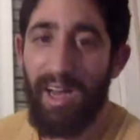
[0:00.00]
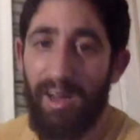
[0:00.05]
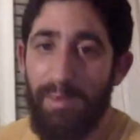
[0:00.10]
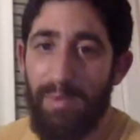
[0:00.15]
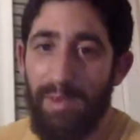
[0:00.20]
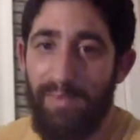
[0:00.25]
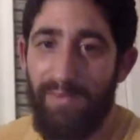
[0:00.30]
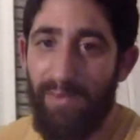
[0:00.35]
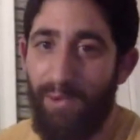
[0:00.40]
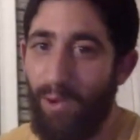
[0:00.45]

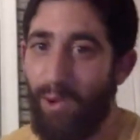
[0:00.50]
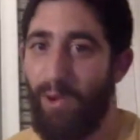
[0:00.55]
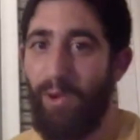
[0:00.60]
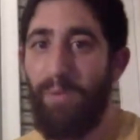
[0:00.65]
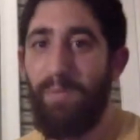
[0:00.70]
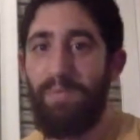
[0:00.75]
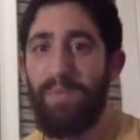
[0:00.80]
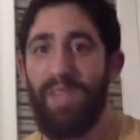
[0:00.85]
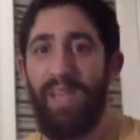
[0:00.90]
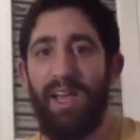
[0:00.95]

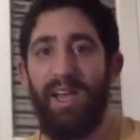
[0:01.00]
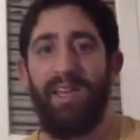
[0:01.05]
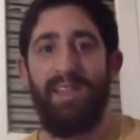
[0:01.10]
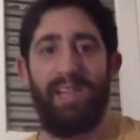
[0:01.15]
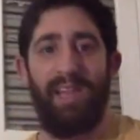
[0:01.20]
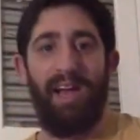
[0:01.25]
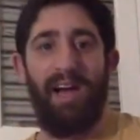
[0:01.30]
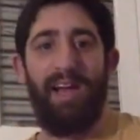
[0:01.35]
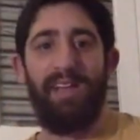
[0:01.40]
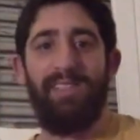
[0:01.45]
before
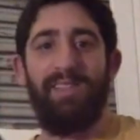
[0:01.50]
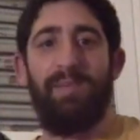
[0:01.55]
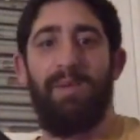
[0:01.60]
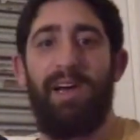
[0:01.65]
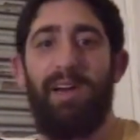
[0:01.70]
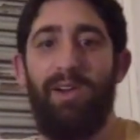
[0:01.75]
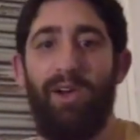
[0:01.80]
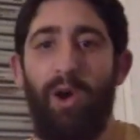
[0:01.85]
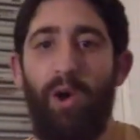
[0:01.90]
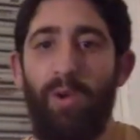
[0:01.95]
that asked
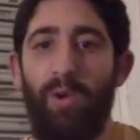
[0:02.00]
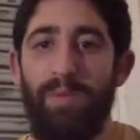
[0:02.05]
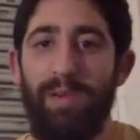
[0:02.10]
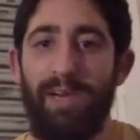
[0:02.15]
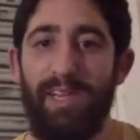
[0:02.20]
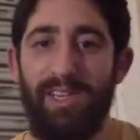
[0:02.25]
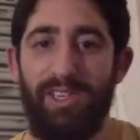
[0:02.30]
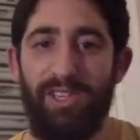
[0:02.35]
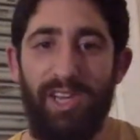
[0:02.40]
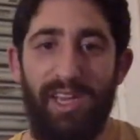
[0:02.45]
about
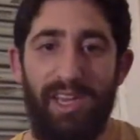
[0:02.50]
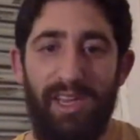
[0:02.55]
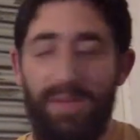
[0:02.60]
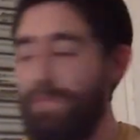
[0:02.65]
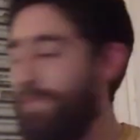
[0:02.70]
opening J.